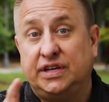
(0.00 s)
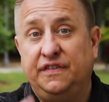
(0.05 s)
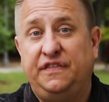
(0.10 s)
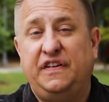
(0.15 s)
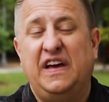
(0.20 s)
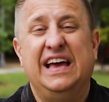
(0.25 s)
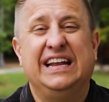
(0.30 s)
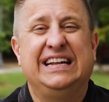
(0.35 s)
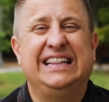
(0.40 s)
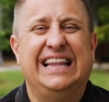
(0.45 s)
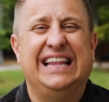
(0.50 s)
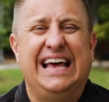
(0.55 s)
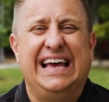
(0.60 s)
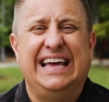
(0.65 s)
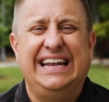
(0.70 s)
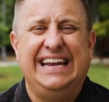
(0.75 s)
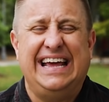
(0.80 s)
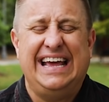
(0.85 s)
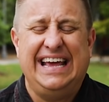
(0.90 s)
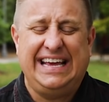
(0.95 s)
had led
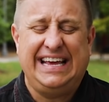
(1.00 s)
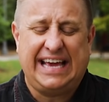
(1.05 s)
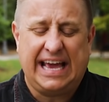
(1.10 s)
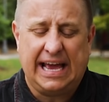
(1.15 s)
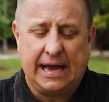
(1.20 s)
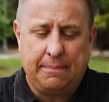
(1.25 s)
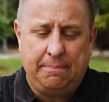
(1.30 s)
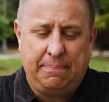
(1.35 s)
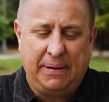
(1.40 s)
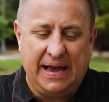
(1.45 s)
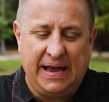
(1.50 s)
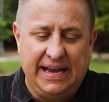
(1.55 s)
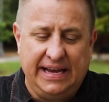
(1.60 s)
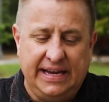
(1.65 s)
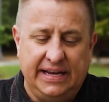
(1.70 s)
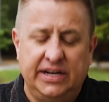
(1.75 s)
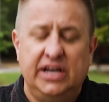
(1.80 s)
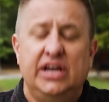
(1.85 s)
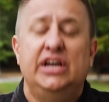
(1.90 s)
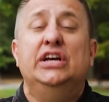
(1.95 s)
a
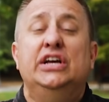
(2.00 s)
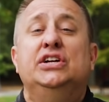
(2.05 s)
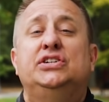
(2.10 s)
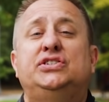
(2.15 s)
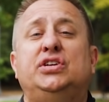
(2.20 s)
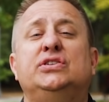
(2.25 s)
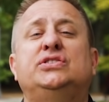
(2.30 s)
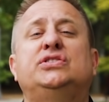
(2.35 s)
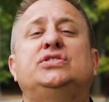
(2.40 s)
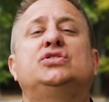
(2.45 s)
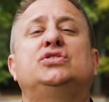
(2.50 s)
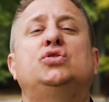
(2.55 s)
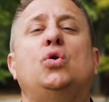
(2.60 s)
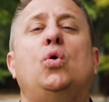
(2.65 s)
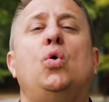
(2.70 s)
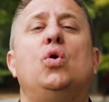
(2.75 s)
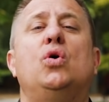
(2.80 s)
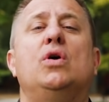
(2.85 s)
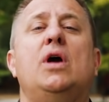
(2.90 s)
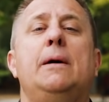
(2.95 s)
campaign to
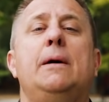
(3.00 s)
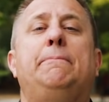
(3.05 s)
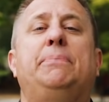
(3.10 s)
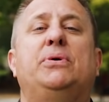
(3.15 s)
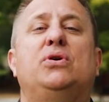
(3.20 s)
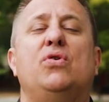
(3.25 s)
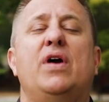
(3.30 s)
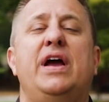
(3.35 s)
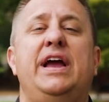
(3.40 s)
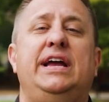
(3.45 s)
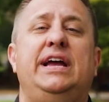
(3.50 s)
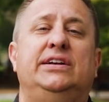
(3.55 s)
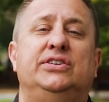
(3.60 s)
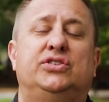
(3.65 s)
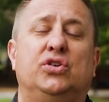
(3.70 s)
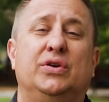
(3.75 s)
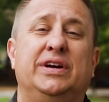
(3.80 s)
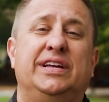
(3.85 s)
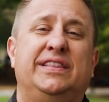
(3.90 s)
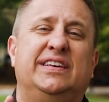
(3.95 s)
store up grain
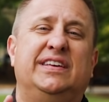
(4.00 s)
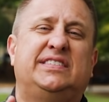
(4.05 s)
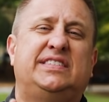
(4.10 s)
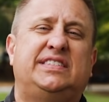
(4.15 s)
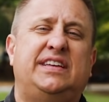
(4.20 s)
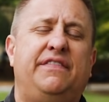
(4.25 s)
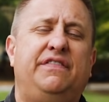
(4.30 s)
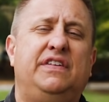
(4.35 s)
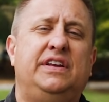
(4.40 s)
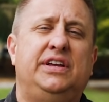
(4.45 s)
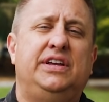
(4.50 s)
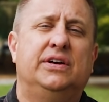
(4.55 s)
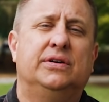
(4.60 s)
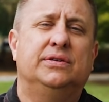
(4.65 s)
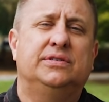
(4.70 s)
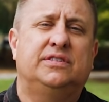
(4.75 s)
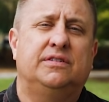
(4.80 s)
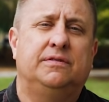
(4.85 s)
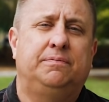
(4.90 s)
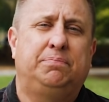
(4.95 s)
during the 7
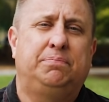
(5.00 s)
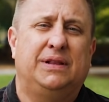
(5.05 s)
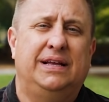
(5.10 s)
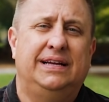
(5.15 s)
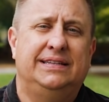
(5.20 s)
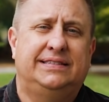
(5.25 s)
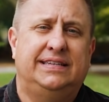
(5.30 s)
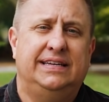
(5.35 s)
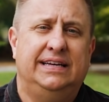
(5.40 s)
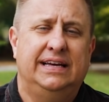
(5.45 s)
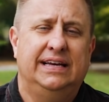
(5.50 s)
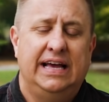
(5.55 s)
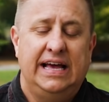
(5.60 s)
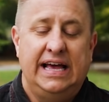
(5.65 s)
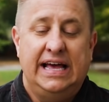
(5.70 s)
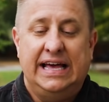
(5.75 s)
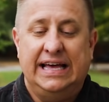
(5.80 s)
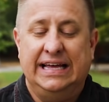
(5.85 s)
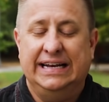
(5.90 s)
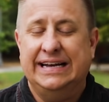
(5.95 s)
years of plenty.
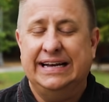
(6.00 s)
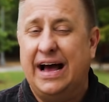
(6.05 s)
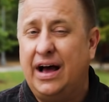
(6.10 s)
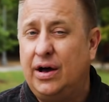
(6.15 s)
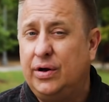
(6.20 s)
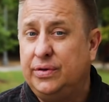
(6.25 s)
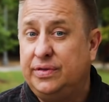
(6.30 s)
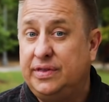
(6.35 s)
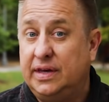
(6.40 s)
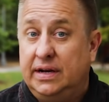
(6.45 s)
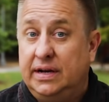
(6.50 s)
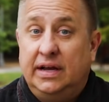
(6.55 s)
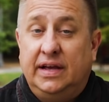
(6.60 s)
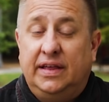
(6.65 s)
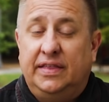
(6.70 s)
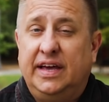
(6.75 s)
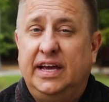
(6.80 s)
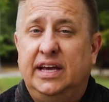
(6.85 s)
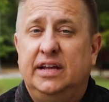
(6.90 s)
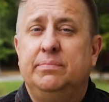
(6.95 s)
And now that
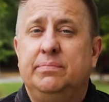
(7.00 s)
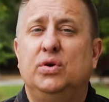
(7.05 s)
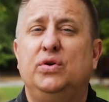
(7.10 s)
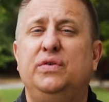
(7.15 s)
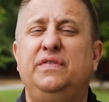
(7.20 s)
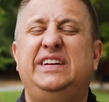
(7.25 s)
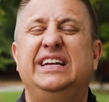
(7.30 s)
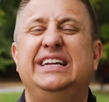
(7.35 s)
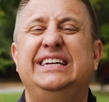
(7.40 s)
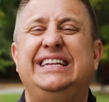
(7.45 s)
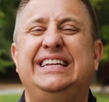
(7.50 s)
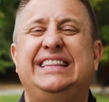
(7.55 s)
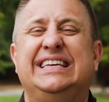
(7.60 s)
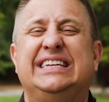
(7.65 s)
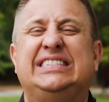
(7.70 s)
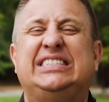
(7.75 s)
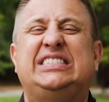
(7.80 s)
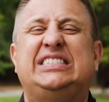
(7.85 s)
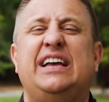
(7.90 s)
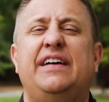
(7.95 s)
they had moved into the
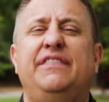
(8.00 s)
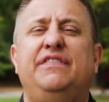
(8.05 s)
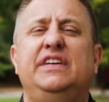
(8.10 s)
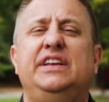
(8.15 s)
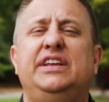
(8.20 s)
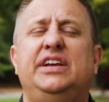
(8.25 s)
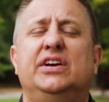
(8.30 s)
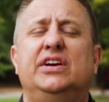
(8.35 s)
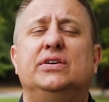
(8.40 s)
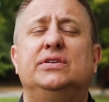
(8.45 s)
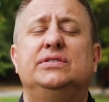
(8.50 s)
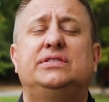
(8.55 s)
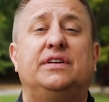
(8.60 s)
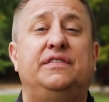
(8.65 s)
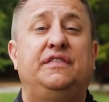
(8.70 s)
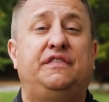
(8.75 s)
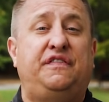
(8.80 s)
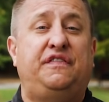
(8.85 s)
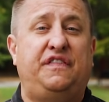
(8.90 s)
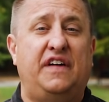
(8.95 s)
7 years of
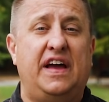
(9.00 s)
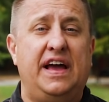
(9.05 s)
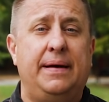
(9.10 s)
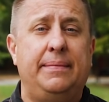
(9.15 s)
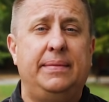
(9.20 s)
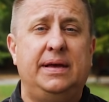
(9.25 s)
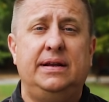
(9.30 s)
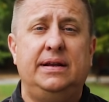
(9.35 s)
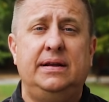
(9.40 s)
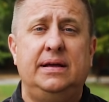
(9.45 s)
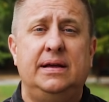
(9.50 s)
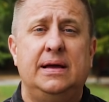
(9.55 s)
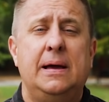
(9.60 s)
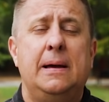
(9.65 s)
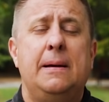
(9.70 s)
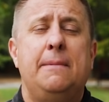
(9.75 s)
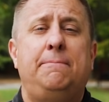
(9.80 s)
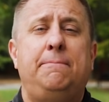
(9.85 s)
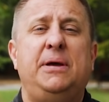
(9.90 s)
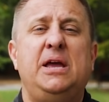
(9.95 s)
famine,
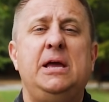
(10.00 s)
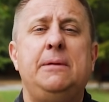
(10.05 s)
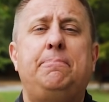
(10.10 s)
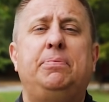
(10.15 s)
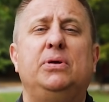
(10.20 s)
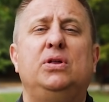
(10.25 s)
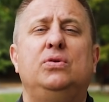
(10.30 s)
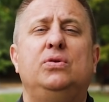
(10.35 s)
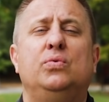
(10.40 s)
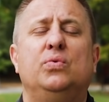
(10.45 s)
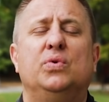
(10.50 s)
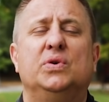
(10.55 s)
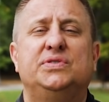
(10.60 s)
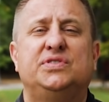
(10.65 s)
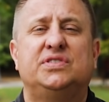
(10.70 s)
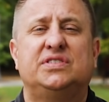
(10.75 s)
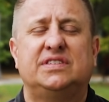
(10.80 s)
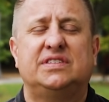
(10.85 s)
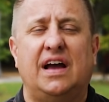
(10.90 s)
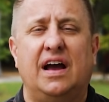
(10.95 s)
people were
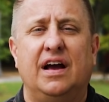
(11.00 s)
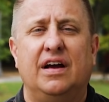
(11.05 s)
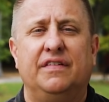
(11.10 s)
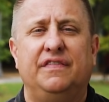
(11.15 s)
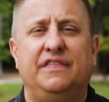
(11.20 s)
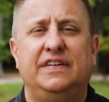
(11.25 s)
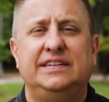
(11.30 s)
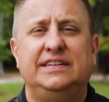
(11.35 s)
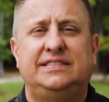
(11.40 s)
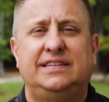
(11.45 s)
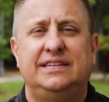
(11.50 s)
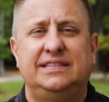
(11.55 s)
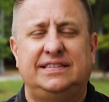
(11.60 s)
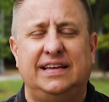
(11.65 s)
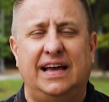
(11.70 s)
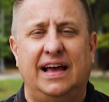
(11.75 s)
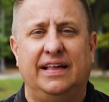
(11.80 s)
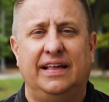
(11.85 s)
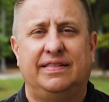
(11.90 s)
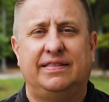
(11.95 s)
starving to
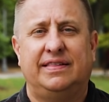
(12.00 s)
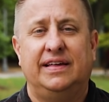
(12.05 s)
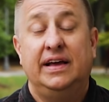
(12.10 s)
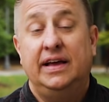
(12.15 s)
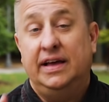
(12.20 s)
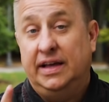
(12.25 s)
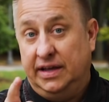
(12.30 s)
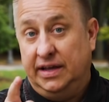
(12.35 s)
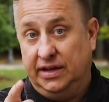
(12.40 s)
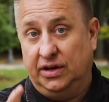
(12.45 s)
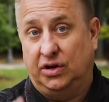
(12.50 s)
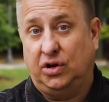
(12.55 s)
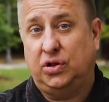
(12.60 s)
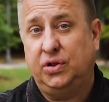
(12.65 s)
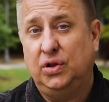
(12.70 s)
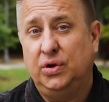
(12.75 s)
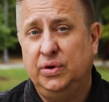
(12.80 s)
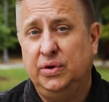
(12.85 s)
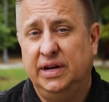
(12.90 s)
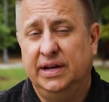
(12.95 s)
death,
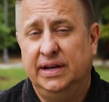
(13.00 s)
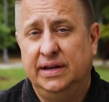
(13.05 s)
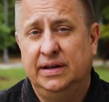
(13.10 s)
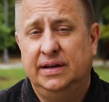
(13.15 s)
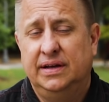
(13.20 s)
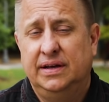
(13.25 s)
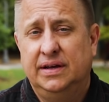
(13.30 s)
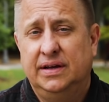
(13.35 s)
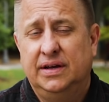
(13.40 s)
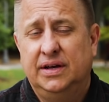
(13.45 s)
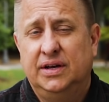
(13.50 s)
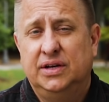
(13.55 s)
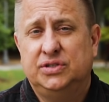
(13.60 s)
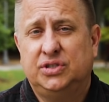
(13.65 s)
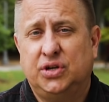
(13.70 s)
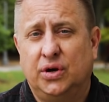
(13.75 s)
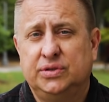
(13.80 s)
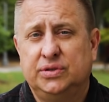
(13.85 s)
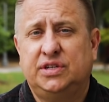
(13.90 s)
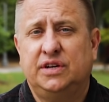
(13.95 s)
including
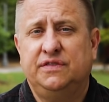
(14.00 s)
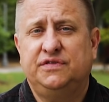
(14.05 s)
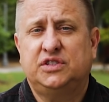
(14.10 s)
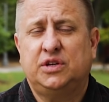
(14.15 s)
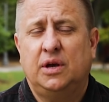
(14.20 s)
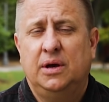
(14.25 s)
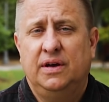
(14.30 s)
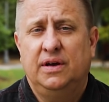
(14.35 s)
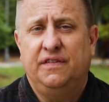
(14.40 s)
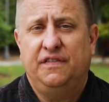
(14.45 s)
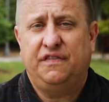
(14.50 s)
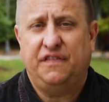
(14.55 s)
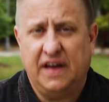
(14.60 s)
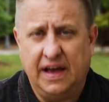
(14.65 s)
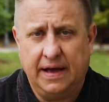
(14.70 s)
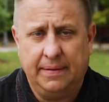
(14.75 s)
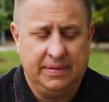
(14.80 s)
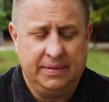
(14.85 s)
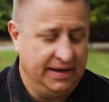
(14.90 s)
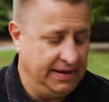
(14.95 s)
Joseph's
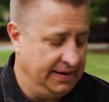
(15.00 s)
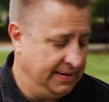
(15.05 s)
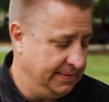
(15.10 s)
family.